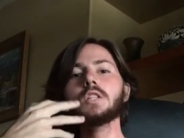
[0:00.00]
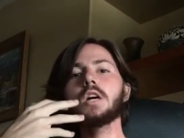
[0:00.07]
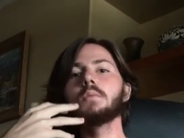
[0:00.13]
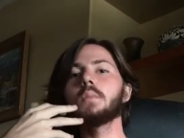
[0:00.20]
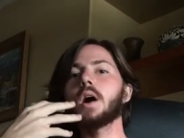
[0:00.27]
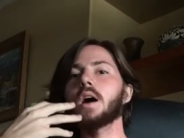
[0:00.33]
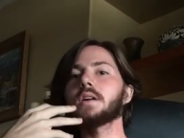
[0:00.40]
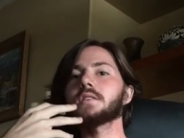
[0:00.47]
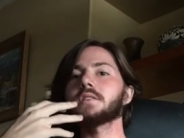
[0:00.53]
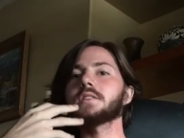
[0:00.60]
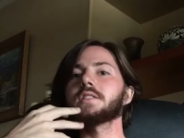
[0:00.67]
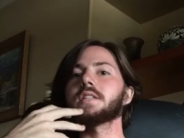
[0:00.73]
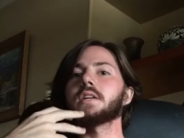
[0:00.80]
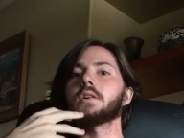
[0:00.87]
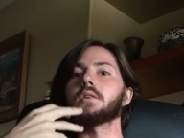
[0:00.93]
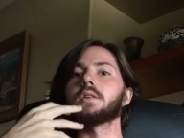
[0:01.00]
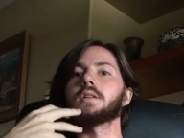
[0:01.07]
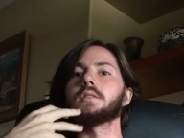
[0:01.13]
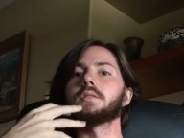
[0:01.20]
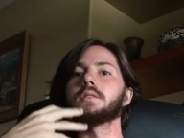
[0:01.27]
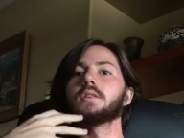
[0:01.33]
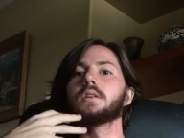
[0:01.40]
i'm honestly still
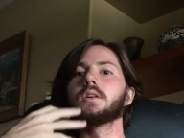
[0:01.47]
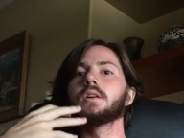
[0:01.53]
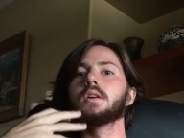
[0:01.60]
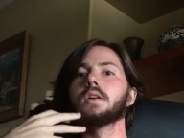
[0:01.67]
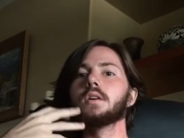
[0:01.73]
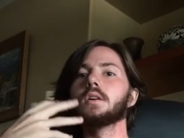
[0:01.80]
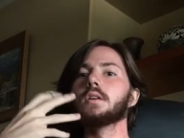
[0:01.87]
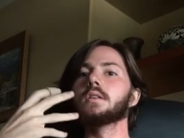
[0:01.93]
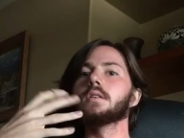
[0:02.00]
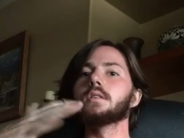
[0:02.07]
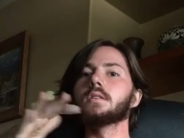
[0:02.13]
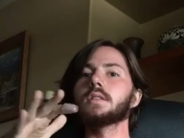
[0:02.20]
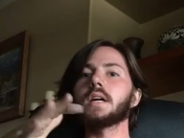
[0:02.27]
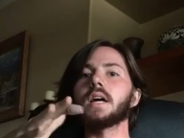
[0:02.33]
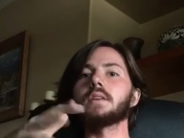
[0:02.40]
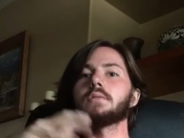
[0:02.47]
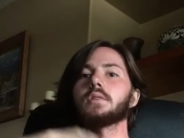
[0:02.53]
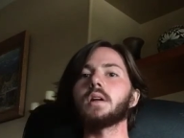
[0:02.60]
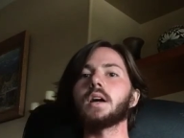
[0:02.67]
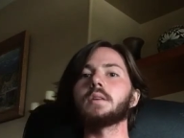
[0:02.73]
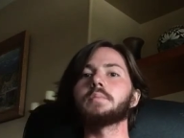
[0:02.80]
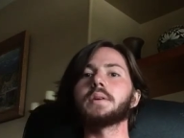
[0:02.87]
in kind of a
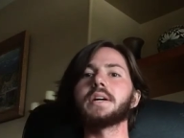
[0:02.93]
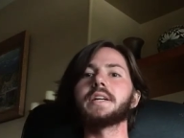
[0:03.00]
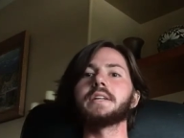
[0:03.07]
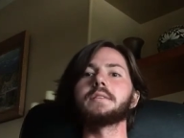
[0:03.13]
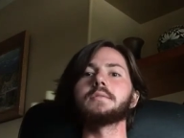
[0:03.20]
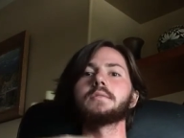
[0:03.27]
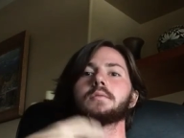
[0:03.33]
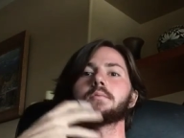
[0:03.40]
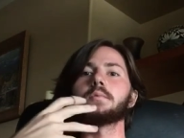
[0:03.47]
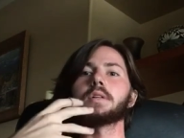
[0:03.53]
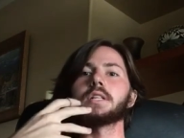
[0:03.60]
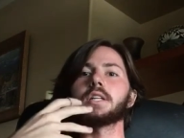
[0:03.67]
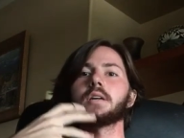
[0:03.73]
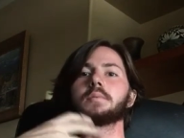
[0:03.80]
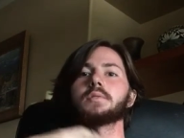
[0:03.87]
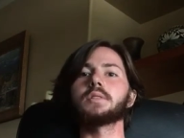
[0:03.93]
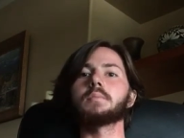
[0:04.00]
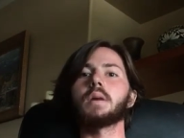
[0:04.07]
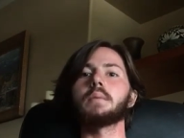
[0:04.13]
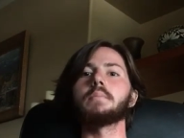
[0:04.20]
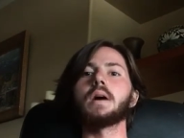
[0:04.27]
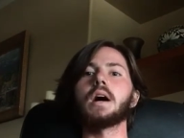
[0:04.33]
lot of pain when it comes to
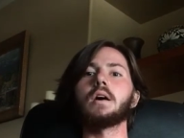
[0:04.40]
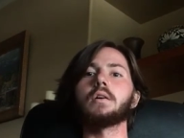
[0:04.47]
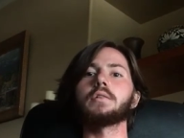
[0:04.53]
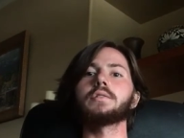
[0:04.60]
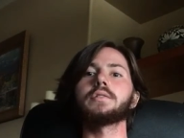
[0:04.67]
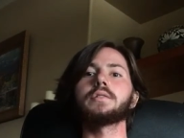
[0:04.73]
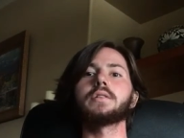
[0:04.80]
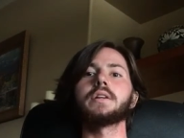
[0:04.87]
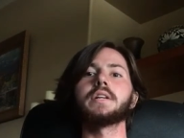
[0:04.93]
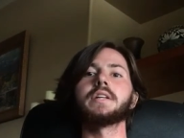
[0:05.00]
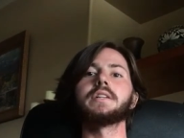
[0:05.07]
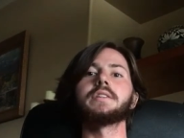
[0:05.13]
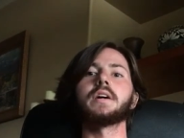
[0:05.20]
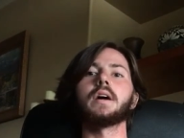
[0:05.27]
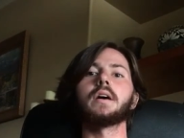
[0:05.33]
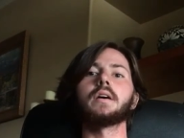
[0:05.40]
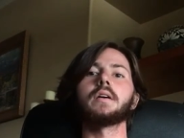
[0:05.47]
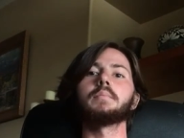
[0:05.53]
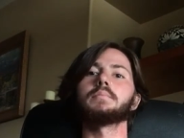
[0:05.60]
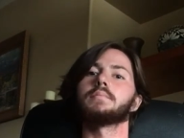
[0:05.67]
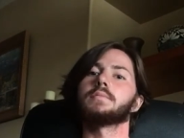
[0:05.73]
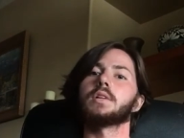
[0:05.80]
my mouth and uh,
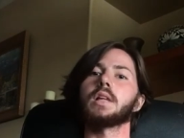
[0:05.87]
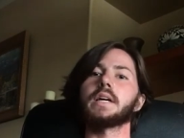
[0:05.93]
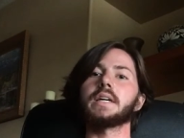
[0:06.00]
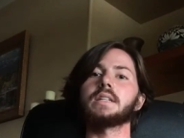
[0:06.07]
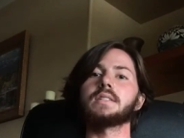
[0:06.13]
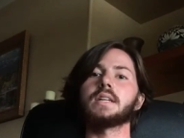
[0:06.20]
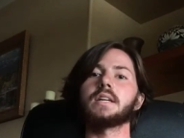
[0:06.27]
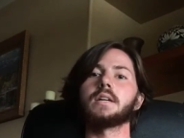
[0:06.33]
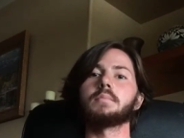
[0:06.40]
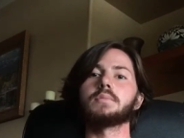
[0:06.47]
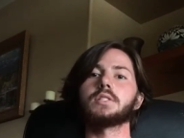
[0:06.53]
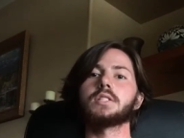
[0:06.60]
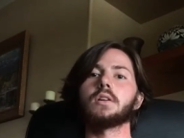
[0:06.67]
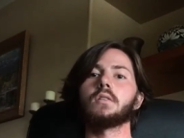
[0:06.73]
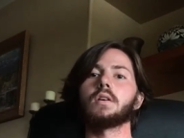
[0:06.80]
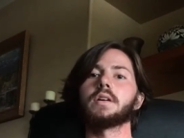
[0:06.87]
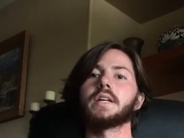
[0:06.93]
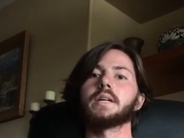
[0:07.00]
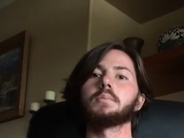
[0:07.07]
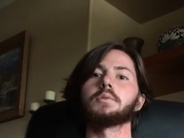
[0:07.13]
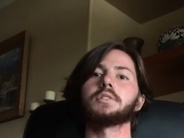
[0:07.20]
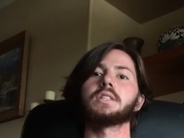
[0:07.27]
like i said i'm still
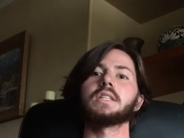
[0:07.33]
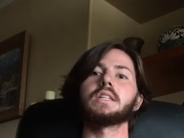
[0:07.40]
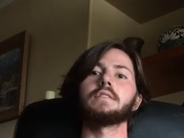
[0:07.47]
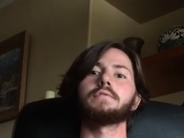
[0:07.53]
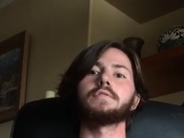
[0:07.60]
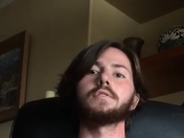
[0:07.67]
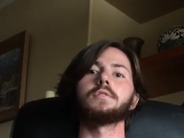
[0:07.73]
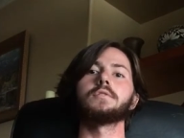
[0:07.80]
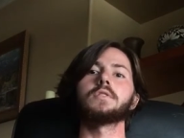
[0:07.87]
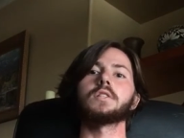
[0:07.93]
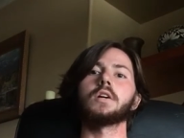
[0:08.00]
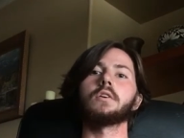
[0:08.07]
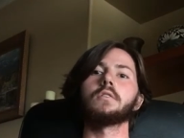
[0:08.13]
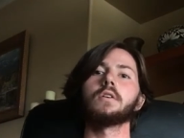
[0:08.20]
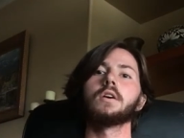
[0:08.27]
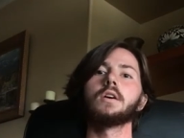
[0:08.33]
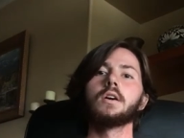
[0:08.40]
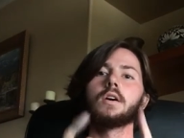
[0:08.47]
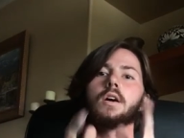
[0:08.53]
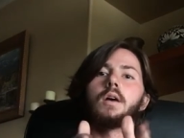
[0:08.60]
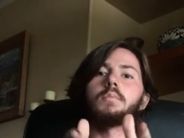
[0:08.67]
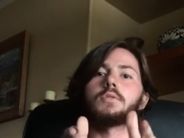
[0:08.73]
unable to eat food so
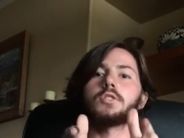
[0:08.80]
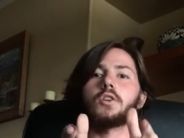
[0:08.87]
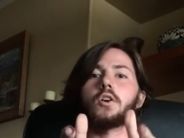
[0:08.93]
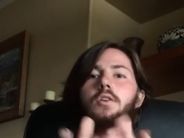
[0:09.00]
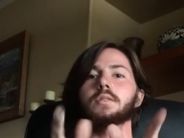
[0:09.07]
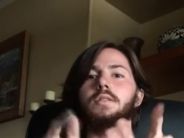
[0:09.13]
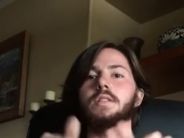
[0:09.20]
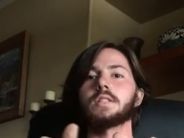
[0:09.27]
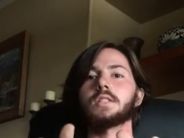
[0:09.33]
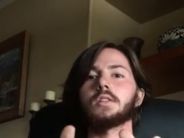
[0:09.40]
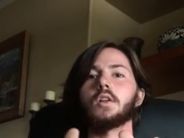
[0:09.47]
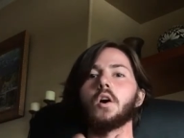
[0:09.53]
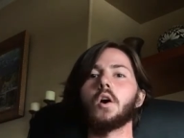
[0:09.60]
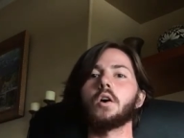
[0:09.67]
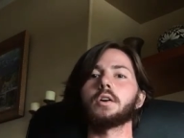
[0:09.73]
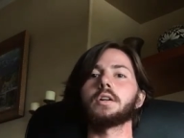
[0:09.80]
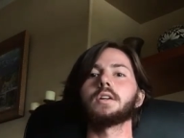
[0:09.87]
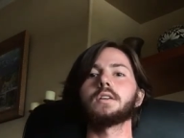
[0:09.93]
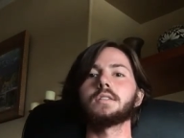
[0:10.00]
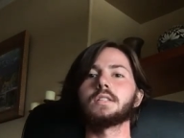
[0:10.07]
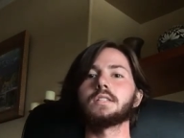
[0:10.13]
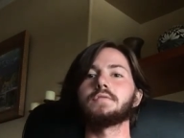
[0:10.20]
I'm starting this log,
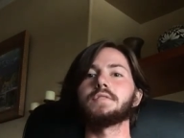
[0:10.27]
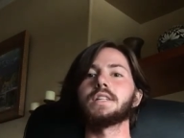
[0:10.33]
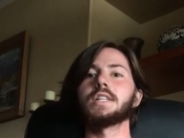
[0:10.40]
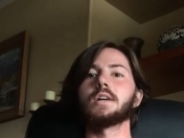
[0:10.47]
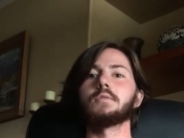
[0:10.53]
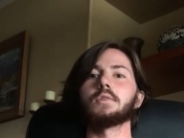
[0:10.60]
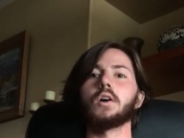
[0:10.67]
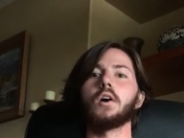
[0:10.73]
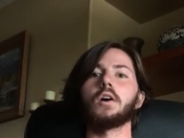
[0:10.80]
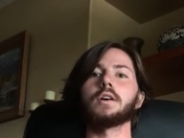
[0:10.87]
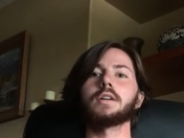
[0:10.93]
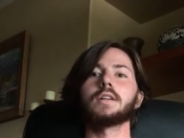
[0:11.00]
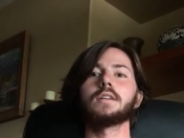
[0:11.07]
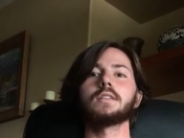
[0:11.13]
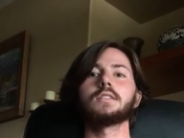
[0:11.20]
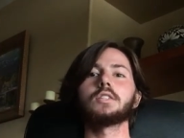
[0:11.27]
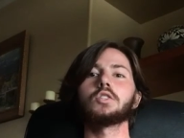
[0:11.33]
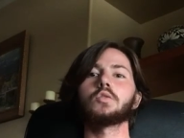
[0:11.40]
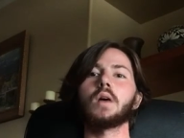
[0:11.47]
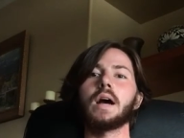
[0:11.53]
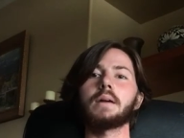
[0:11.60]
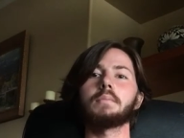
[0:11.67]
this video log, to
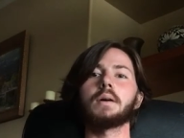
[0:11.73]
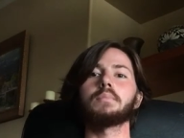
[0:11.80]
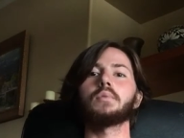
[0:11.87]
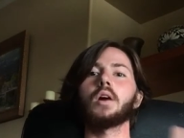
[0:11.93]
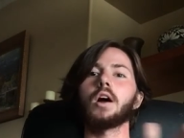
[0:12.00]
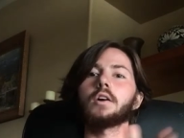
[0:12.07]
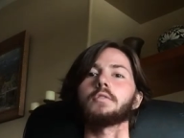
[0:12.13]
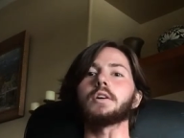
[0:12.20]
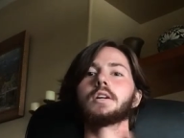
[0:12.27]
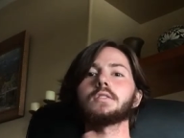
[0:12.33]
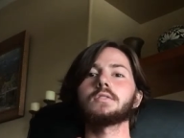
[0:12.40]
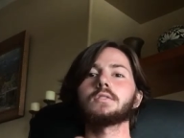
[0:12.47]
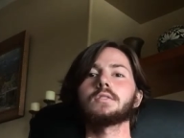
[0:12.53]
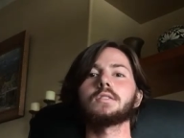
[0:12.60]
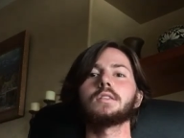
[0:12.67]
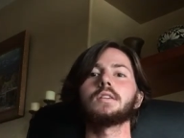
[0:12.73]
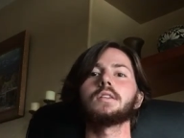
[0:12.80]
track my progress.